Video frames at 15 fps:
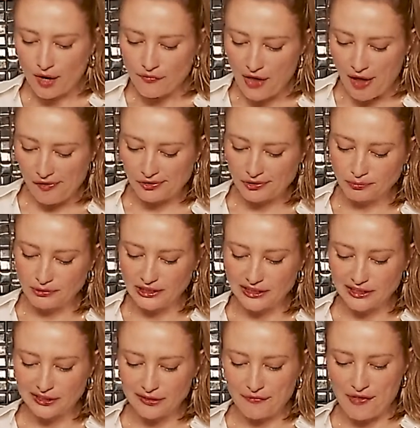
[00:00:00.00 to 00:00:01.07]
That
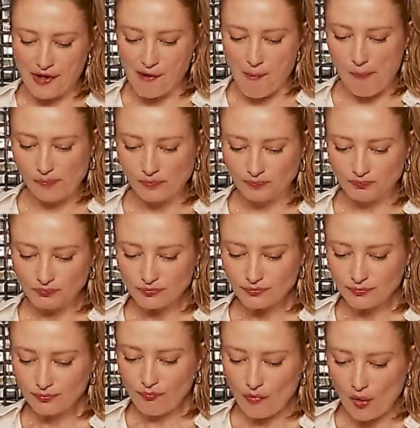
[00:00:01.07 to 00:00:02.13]
sweetness of
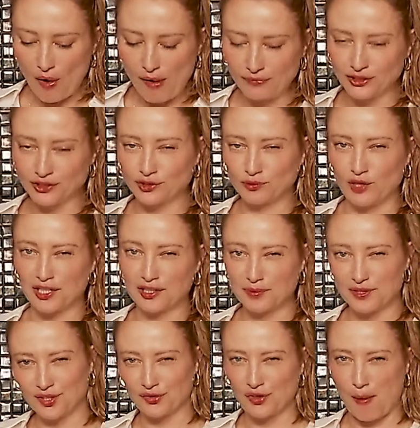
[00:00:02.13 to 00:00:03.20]
the squash,
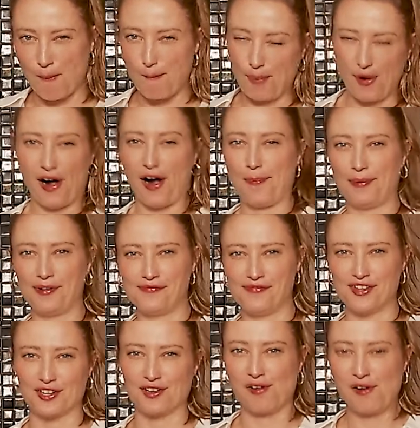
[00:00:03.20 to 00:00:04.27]
but like that pop of
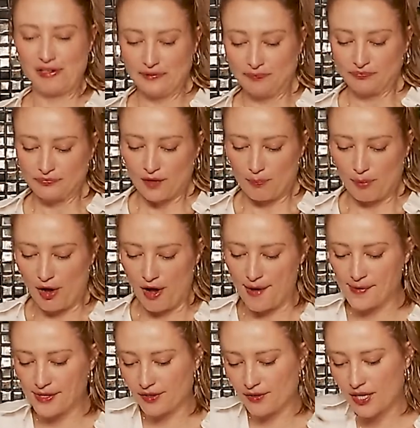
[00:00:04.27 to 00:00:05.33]
the
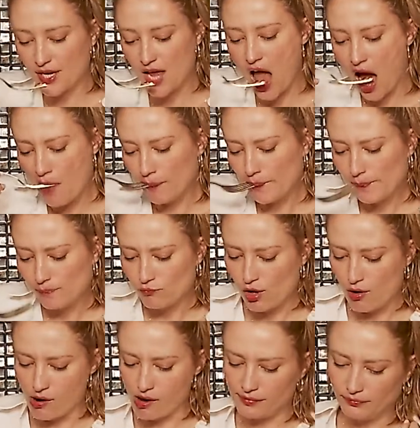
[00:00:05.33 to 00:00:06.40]
pomegranate.
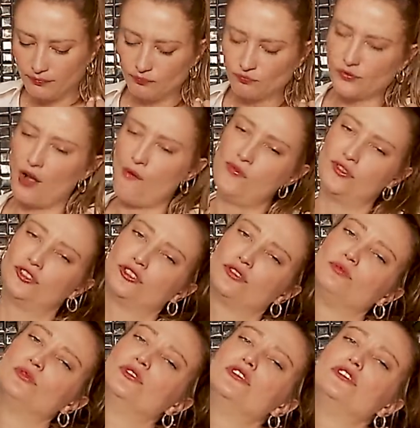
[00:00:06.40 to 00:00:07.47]
Oh, and the
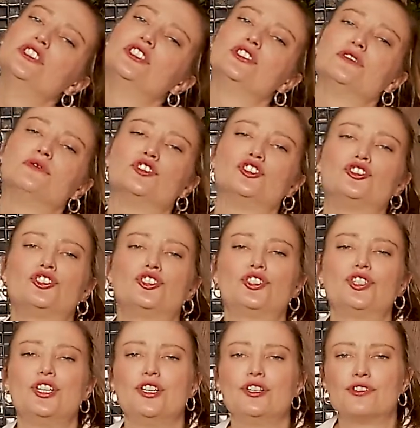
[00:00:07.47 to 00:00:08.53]
smoothness of the
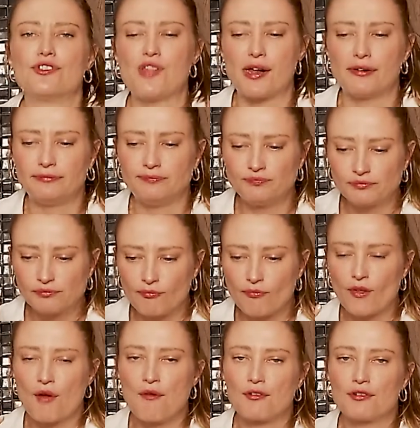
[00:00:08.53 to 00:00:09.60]
cheese and that
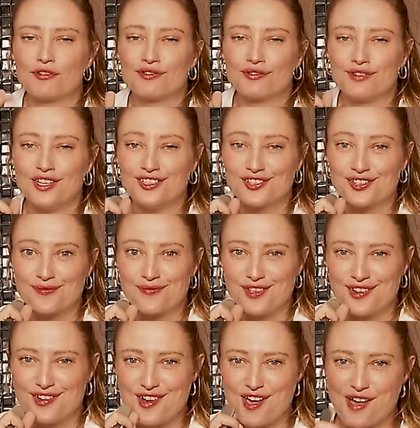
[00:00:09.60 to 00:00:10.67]
crunch of
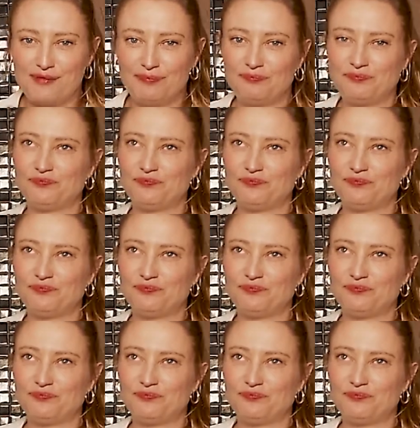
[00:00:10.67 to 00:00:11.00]
the nut.